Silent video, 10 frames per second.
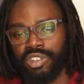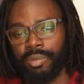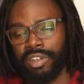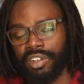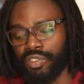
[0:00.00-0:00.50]
So
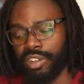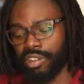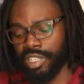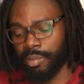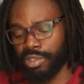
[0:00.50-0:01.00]
I'm grateful I
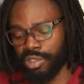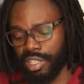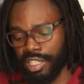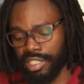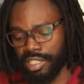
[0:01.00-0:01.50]
was able to
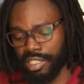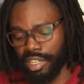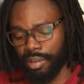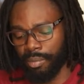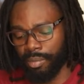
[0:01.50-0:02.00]
get
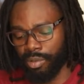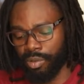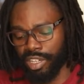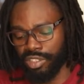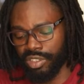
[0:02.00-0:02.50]

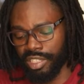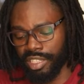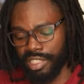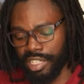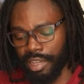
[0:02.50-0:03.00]
one during
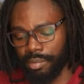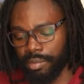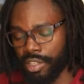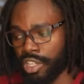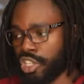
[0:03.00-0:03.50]
this time.
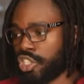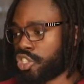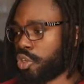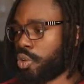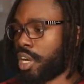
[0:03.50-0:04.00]

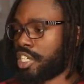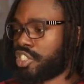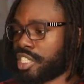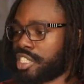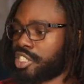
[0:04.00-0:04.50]
So
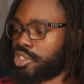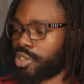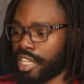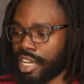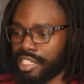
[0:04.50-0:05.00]
adjusting to
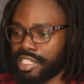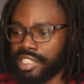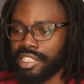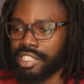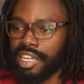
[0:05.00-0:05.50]
that,
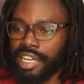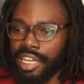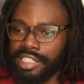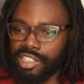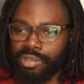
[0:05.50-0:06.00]

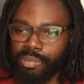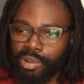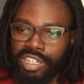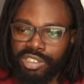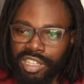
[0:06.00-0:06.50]
getting
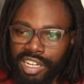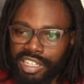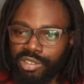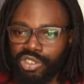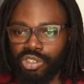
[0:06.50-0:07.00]
onboarded to that
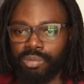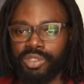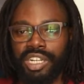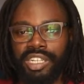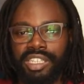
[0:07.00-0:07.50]
new job.
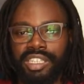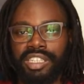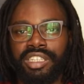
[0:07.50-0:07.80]
Charlie.